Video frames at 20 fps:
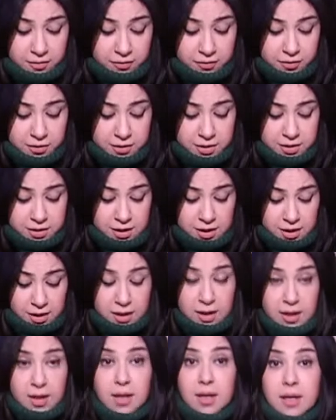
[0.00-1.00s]
first,
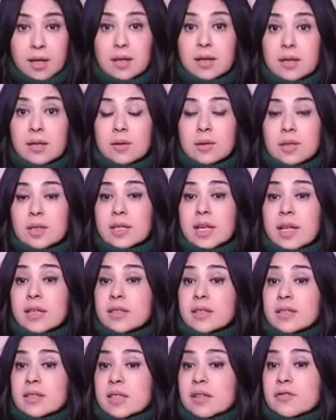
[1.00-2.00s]

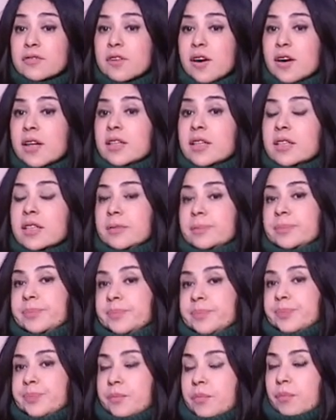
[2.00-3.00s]
let us define
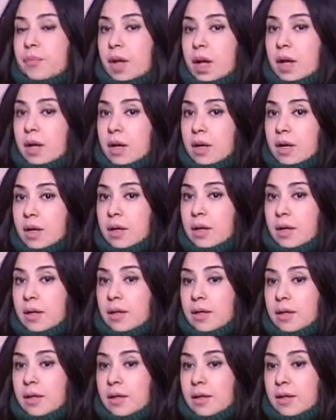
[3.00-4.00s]

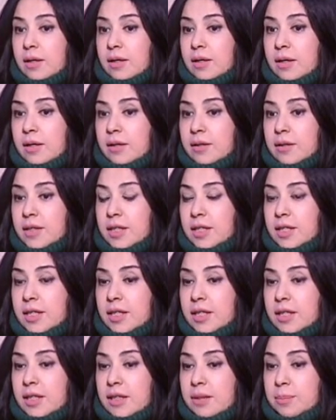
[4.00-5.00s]

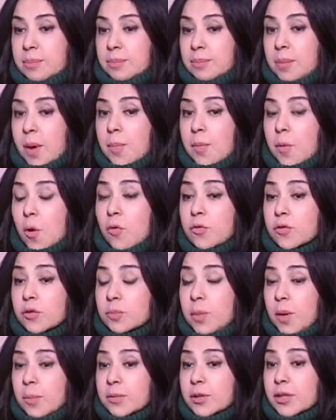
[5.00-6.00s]
the
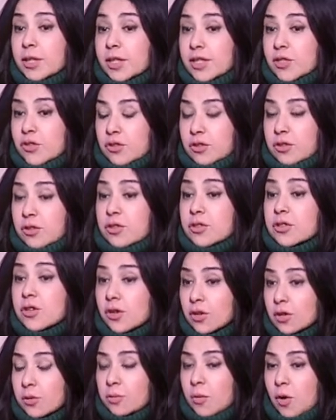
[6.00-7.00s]
overpopulation, the
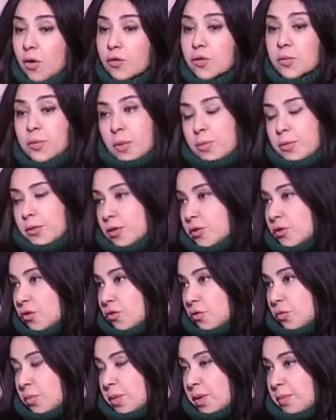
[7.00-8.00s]
term
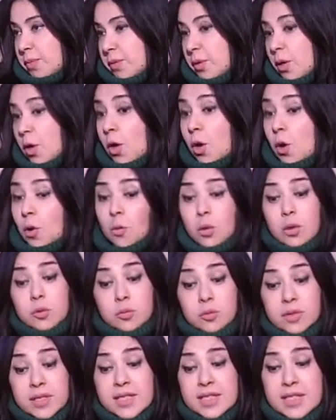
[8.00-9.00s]
overpopulation to people.
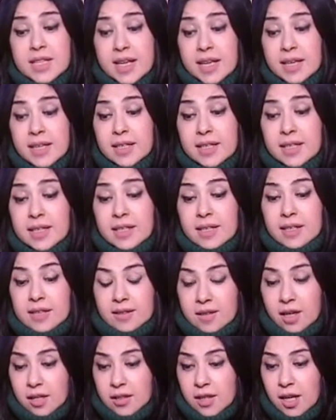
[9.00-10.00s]
When we say
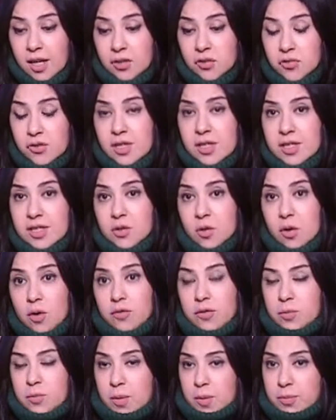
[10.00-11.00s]
that country is
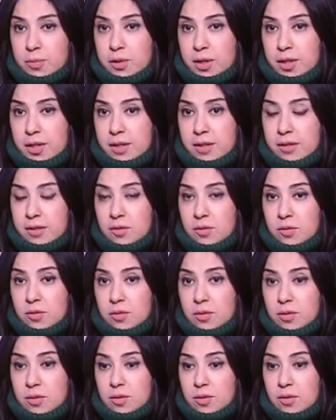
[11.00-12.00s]
overpopulated,
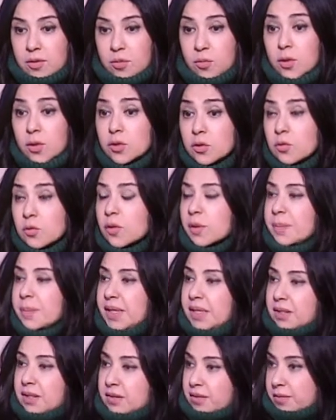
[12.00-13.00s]
what do we
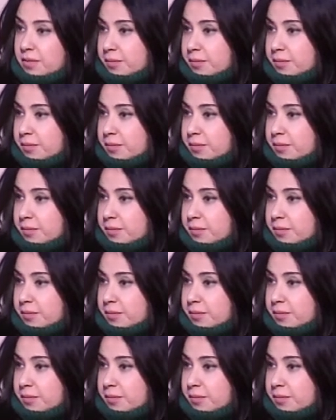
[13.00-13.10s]
mean?